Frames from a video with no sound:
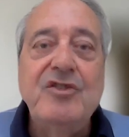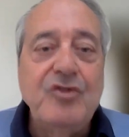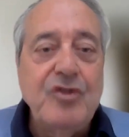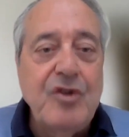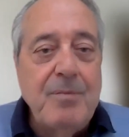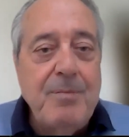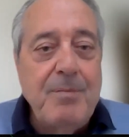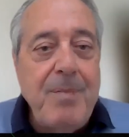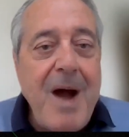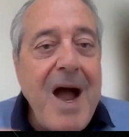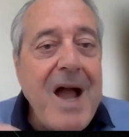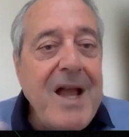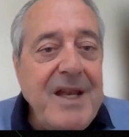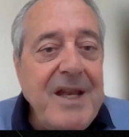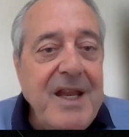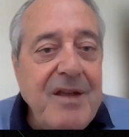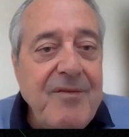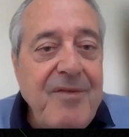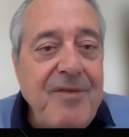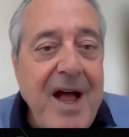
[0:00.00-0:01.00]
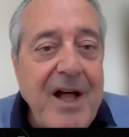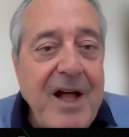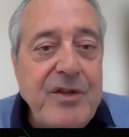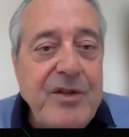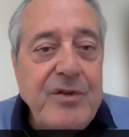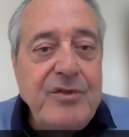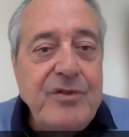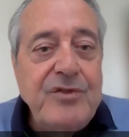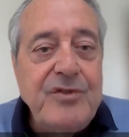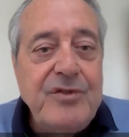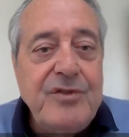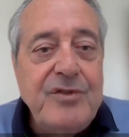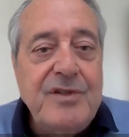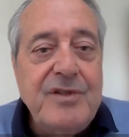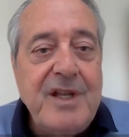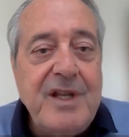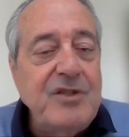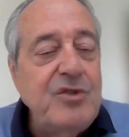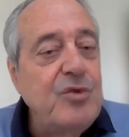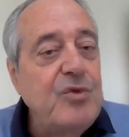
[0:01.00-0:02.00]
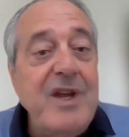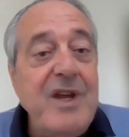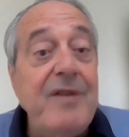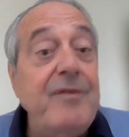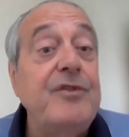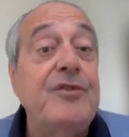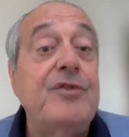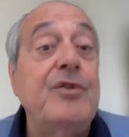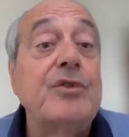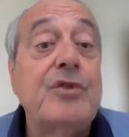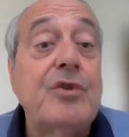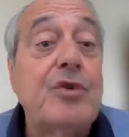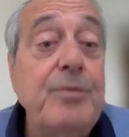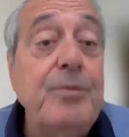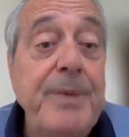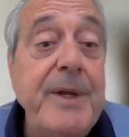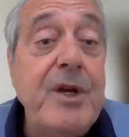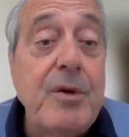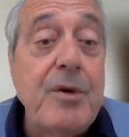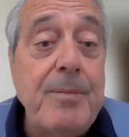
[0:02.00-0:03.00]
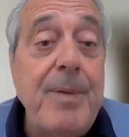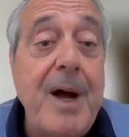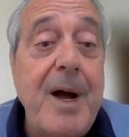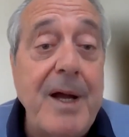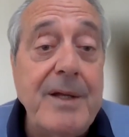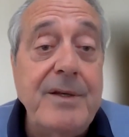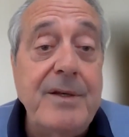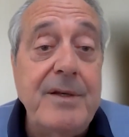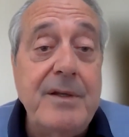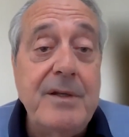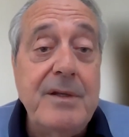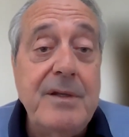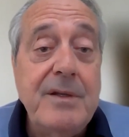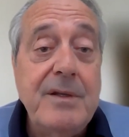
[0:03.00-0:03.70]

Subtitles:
is combining values that you never thought could be combined.